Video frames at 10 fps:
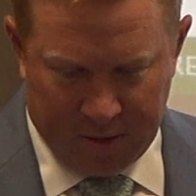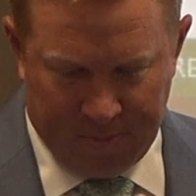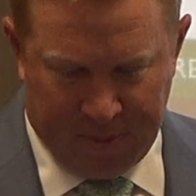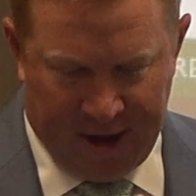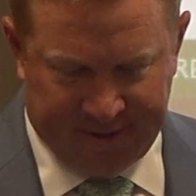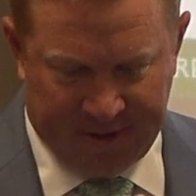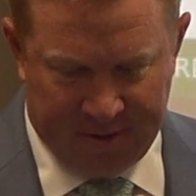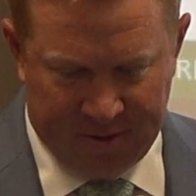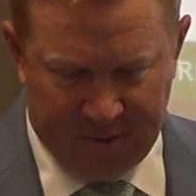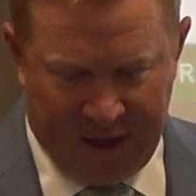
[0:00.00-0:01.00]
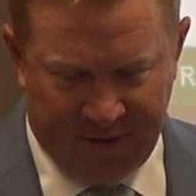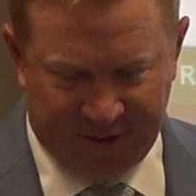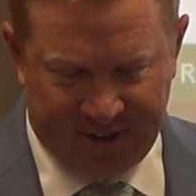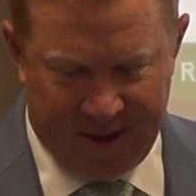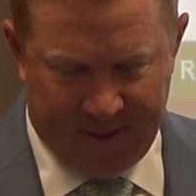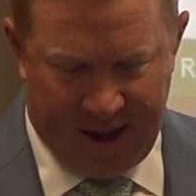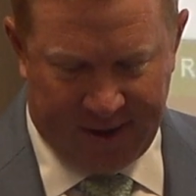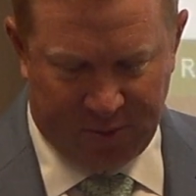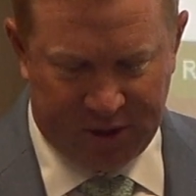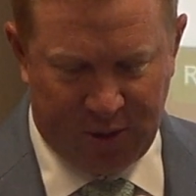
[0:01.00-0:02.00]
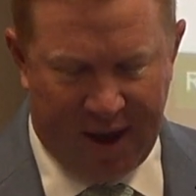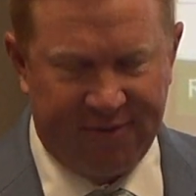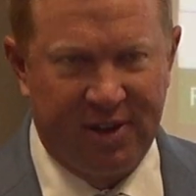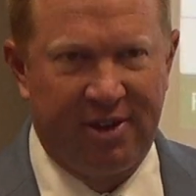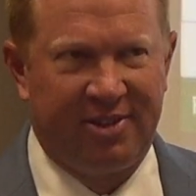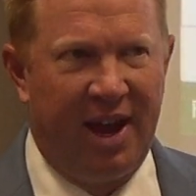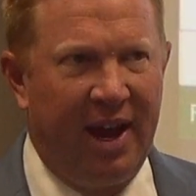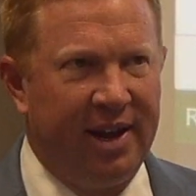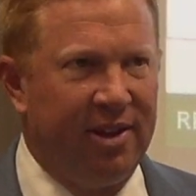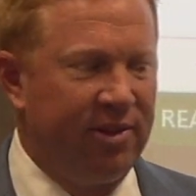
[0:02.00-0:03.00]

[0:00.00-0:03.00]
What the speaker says: But having said that, what you have to decide